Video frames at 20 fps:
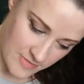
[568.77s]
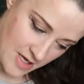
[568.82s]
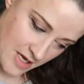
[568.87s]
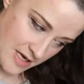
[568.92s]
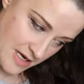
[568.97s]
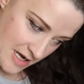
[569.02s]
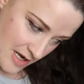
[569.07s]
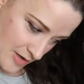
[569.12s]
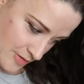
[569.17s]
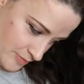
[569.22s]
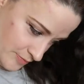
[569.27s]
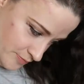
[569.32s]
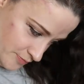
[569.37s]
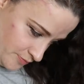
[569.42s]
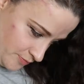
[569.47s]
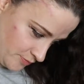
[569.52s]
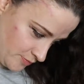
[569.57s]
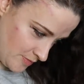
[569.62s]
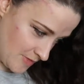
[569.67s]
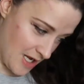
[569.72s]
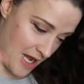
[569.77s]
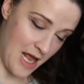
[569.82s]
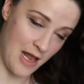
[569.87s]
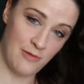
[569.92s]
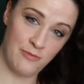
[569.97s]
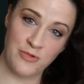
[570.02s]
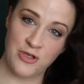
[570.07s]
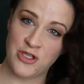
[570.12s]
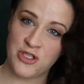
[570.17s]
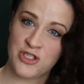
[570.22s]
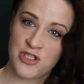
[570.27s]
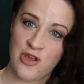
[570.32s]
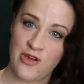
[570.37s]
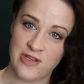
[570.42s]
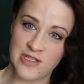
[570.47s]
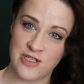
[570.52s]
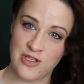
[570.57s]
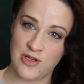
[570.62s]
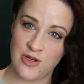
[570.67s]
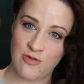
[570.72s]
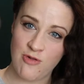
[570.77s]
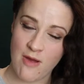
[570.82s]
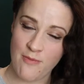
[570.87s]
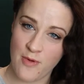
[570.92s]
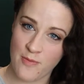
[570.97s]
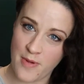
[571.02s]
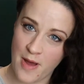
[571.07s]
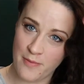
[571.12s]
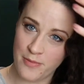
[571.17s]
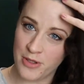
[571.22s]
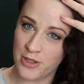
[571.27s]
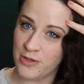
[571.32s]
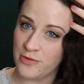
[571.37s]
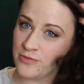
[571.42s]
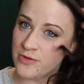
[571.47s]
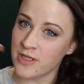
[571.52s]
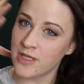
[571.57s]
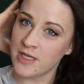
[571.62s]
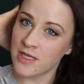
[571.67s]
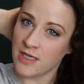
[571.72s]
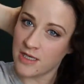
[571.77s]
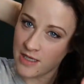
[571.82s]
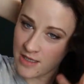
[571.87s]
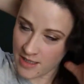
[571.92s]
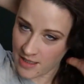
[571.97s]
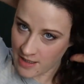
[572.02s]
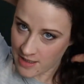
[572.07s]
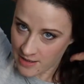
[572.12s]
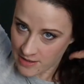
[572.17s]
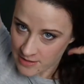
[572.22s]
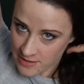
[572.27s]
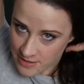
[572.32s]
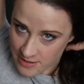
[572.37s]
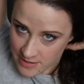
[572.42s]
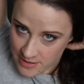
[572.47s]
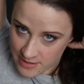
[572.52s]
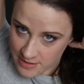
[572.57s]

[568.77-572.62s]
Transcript: Now, I'm just going to grab a bubble and